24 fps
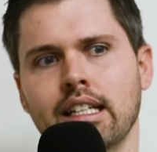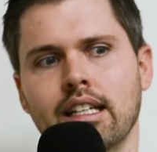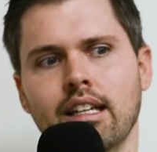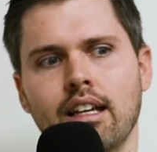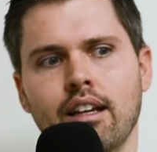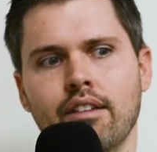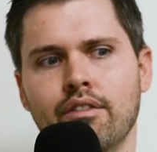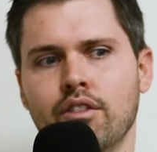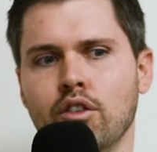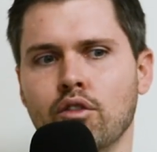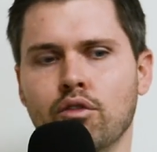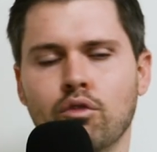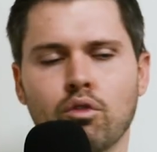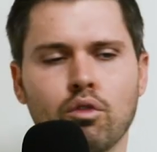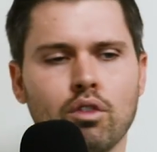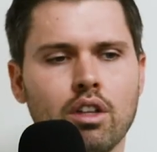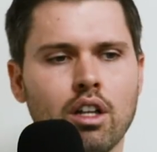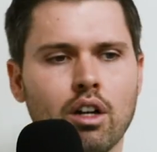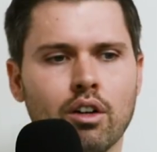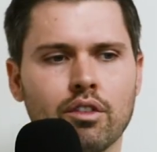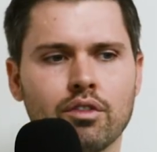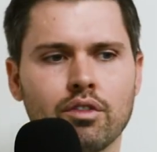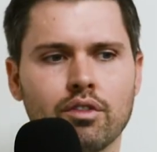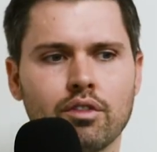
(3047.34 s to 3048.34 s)
if you've
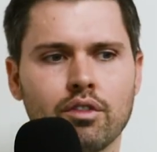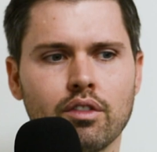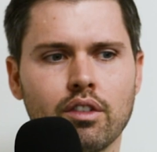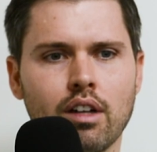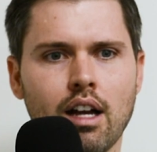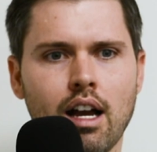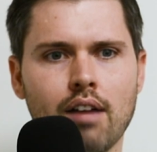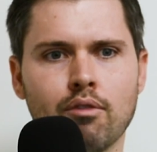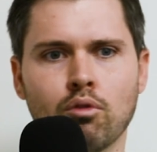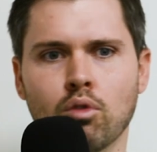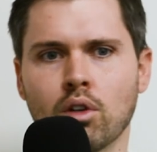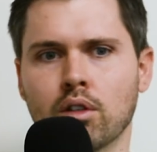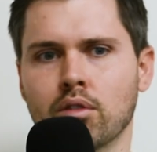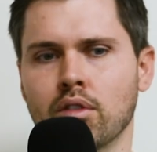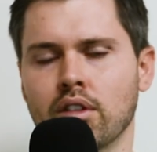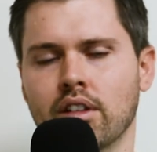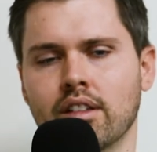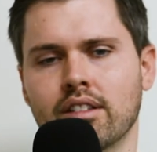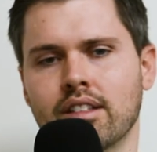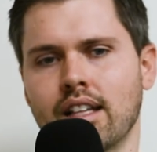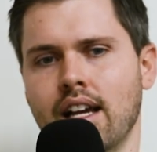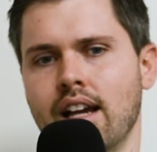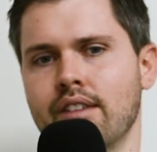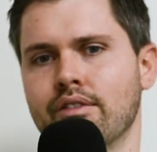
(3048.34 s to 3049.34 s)
you know if I've worked with
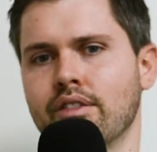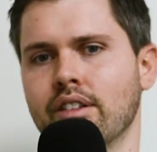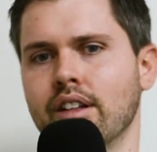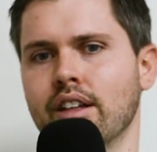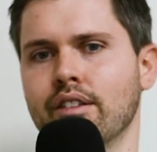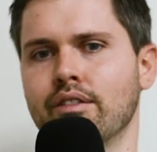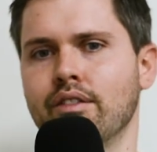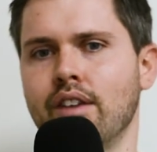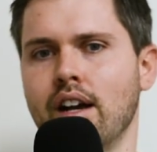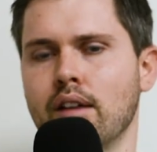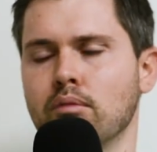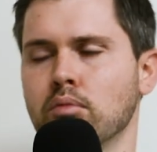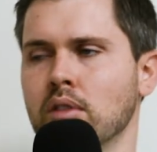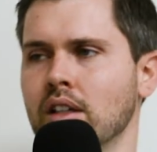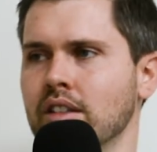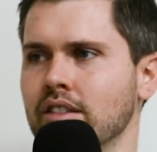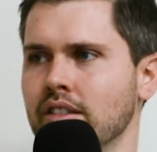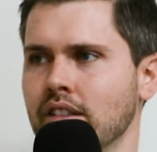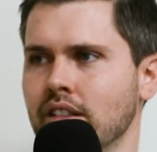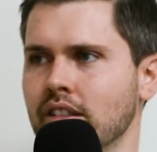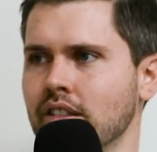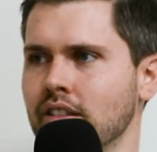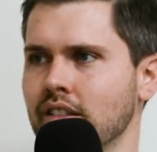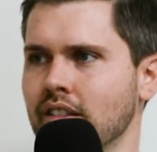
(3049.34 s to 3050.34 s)
this guy for like five
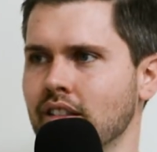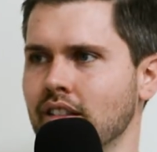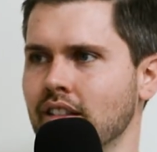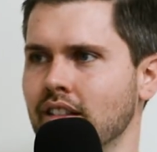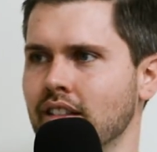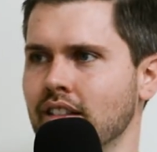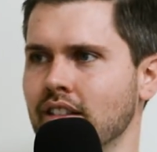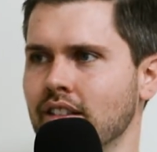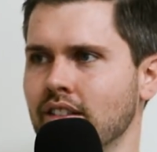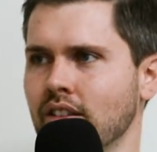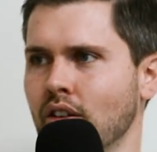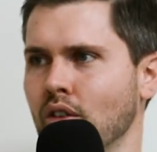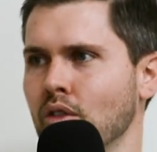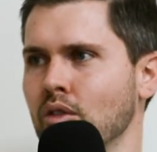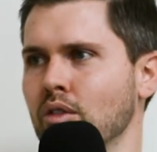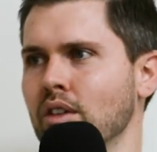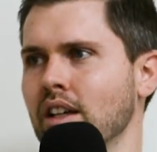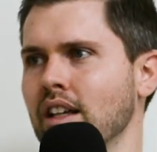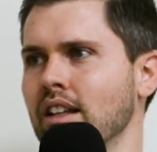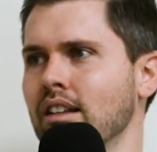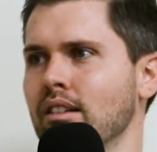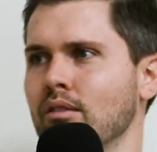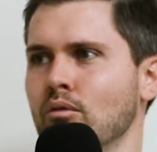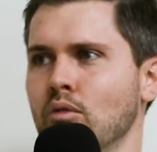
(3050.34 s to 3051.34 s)
plus years, so
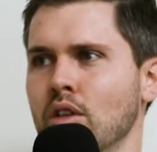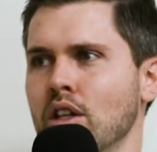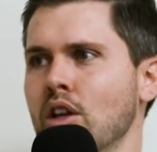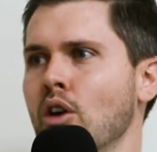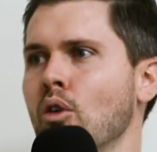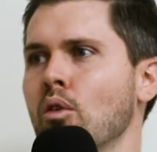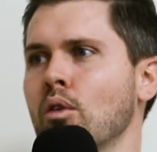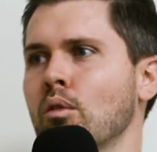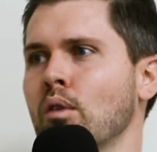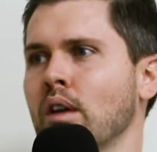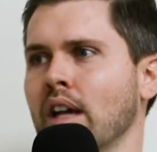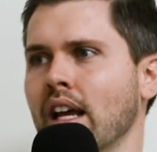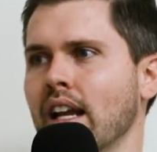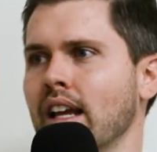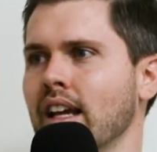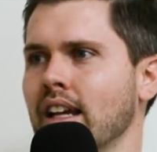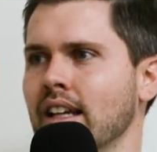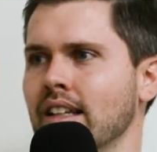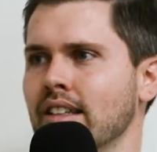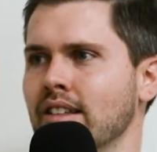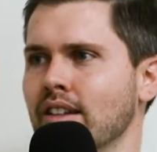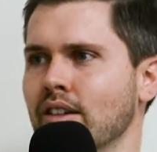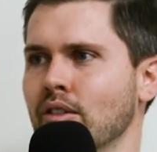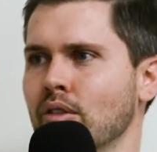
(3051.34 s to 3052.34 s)
like we know what we're getting
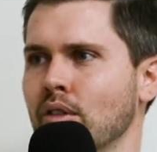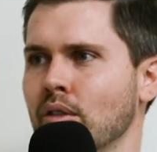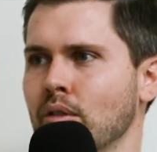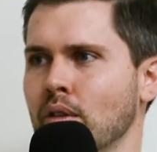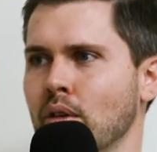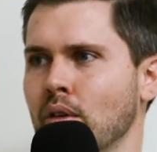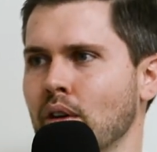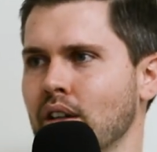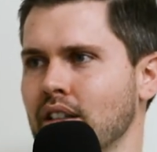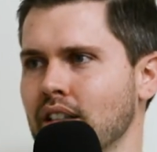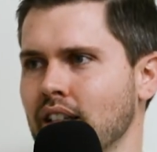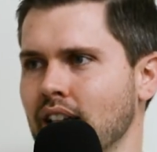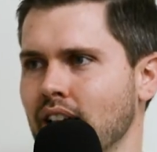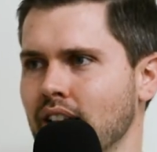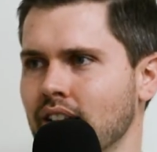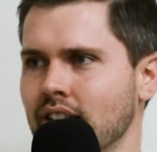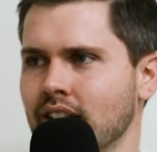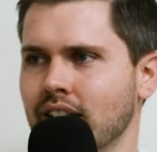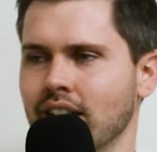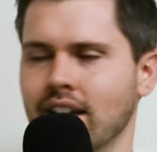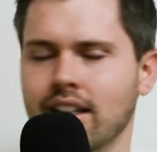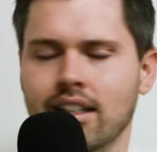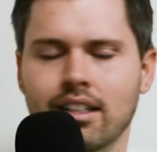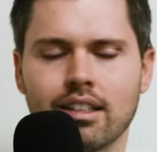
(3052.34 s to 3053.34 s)
into yep. when we work yep.
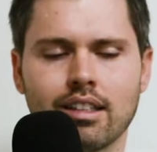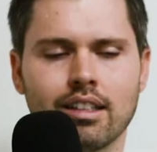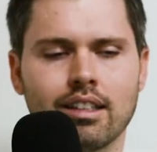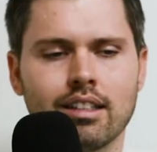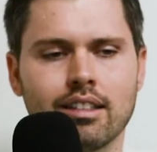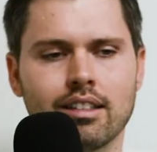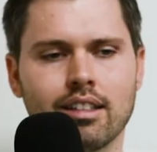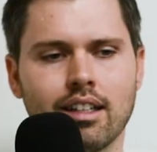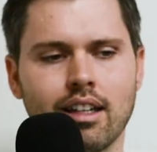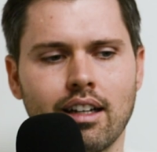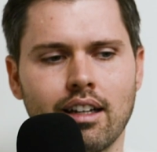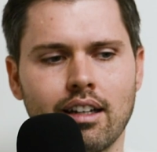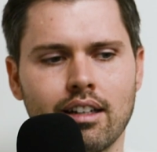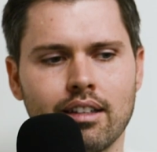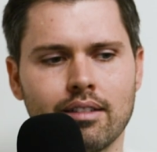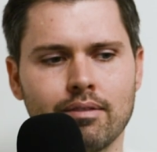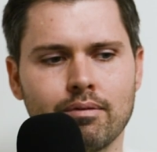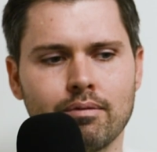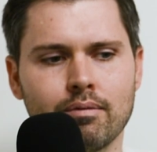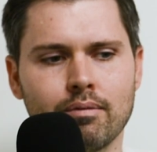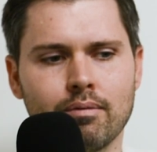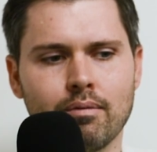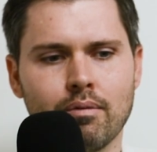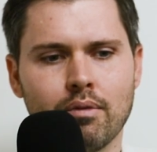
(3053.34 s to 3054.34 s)
together, right? It's uh,
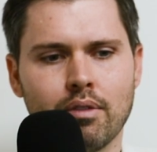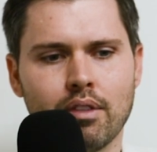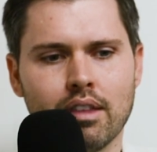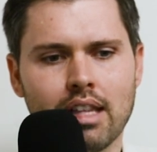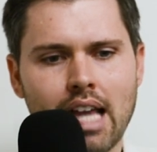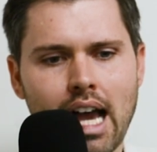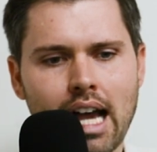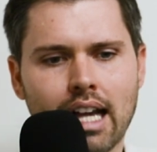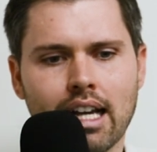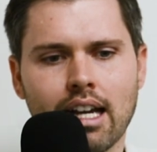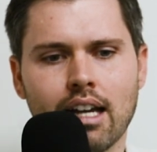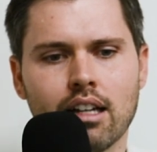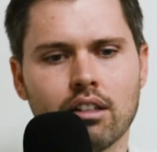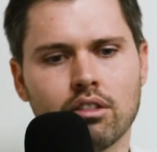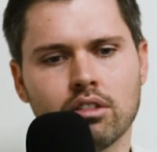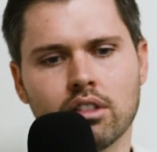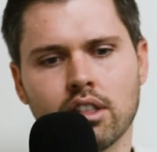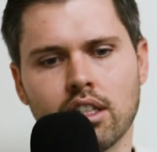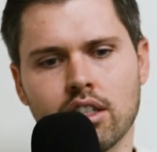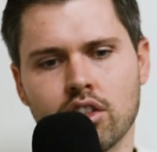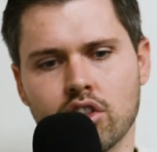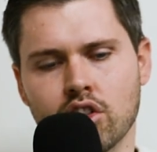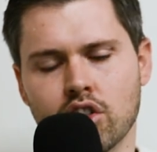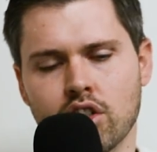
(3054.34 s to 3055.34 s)
that kind of
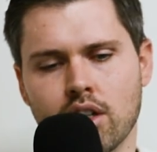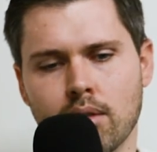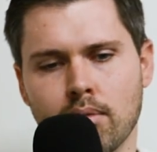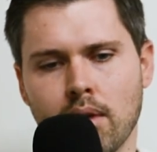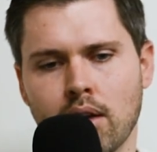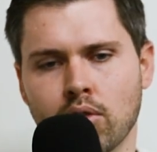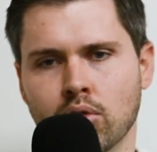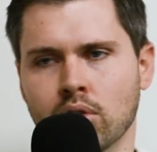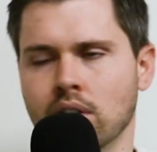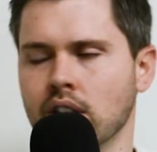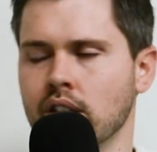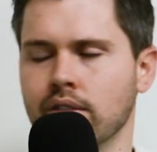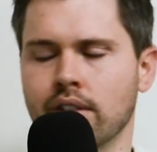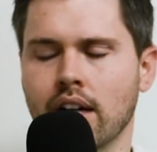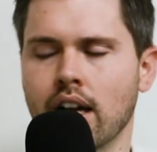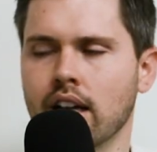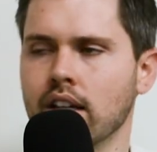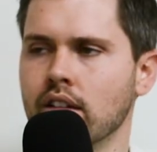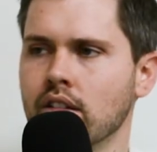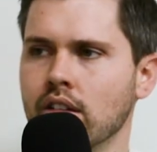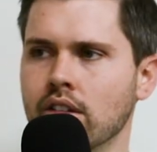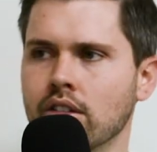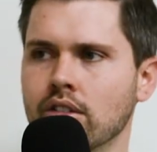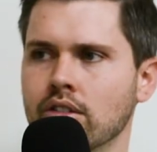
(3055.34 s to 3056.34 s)
relationship. I really
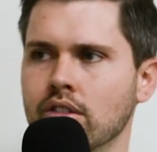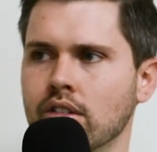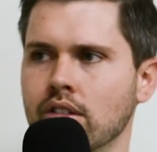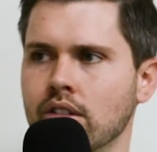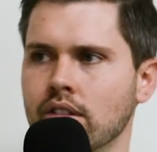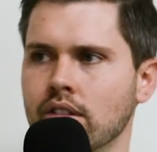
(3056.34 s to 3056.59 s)
value those.